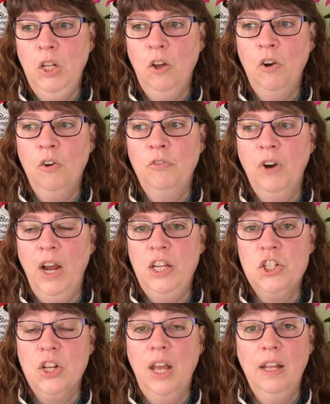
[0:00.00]
know, for
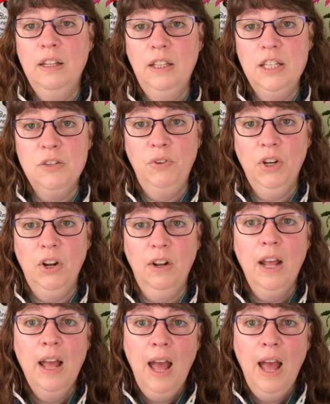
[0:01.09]
Ayesha and Khalid to figure out,